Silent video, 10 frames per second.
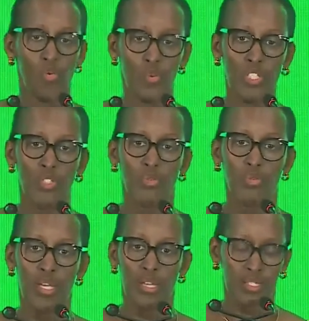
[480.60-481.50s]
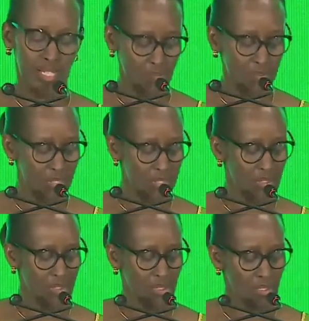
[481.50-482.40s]
We too can adapt
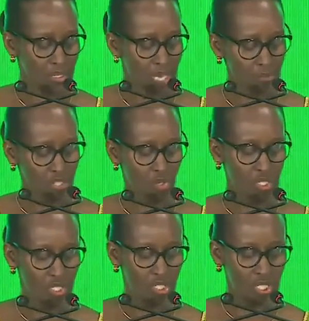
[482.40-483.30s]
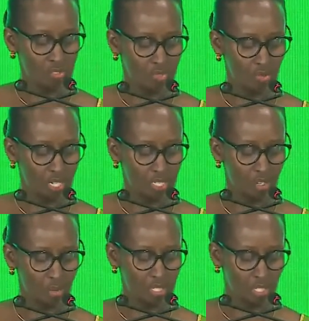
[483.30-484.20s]
our strategies for
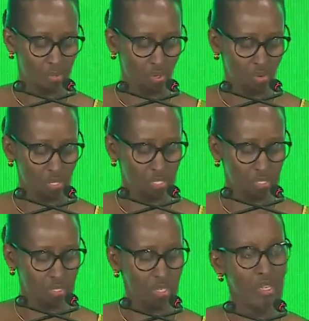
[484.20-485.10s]
accelerated progress,